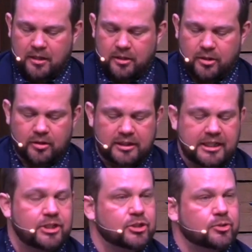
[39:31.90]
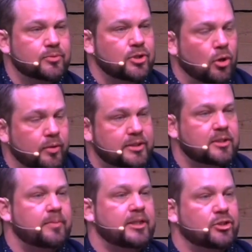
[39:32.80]
Their allegiance was always to
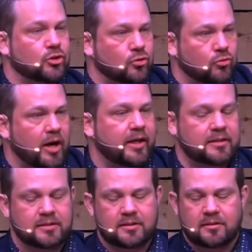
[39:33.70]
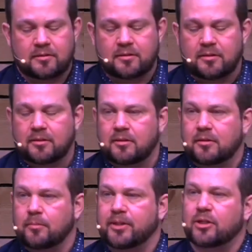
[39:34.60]
be to Christ,
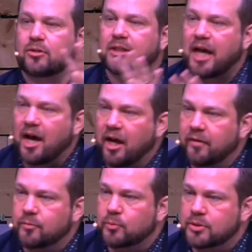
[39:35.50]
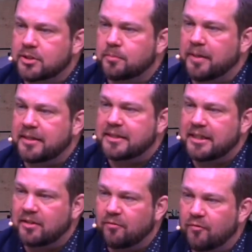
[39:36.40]
but their lives were spent
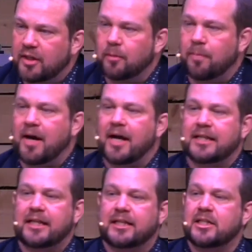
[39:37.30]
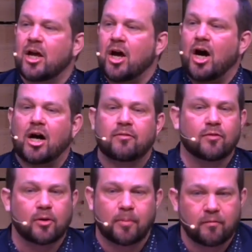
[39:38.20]
in Philippi. They didn't
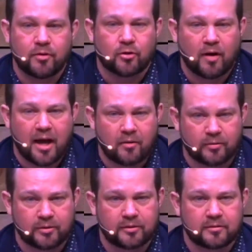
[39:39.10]
hover above the ground.